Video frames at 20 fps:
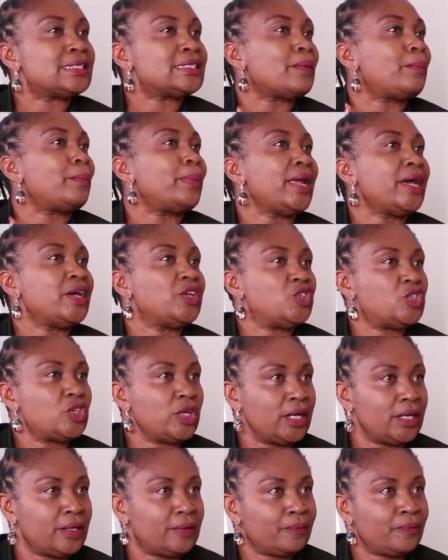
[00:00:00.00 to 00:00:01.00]
supply
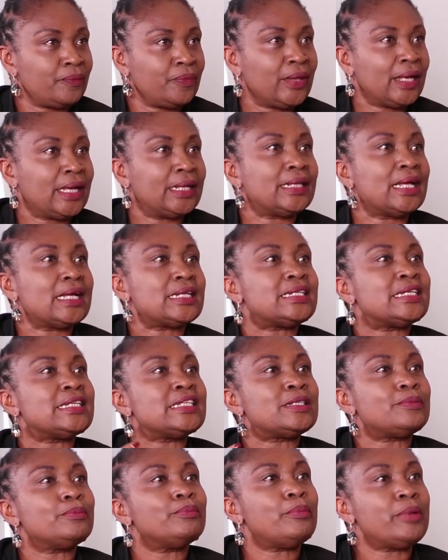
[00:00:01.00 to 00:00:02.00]
chain behind that it.
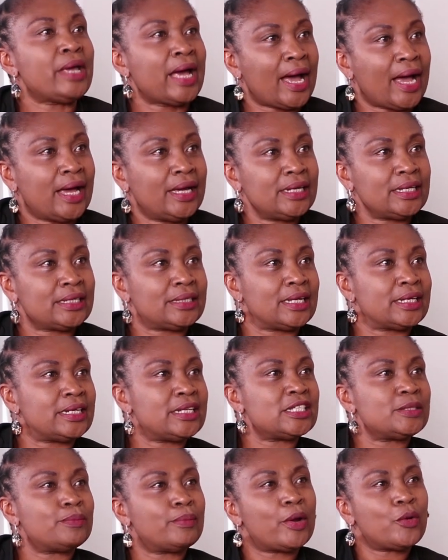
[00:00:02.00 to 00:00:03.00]
is behind it, that
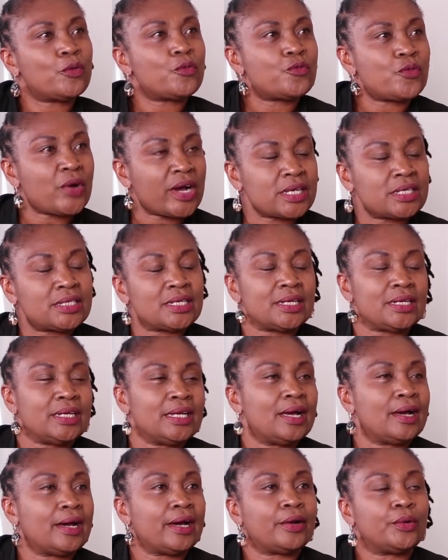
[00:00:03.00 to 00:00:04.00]
yes. is
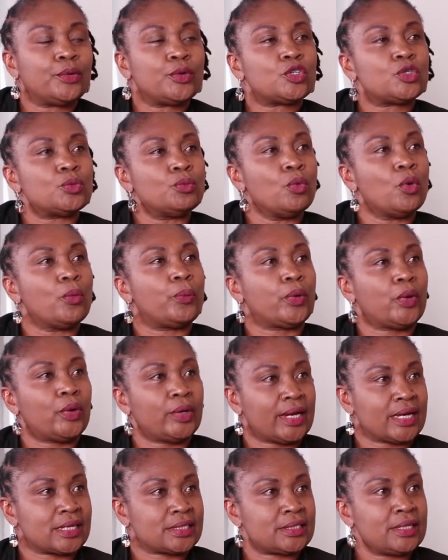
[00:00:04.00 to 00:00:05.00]
manufacturing a lot more
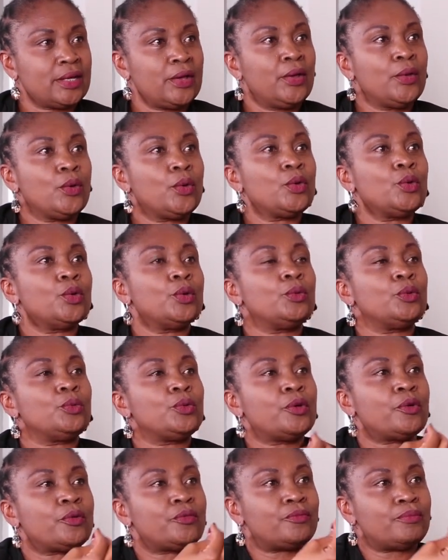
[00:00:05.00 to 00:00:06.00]
products. Mm.
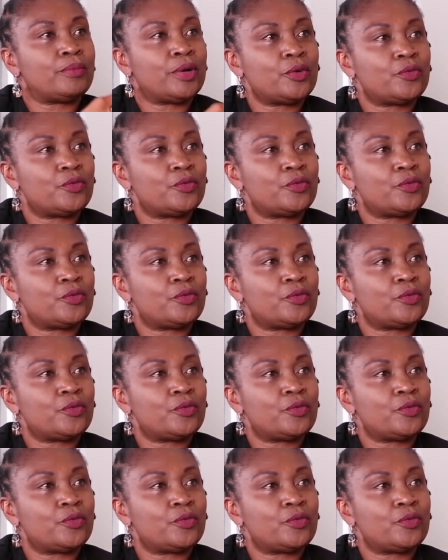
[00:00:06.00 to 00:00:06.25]
We, have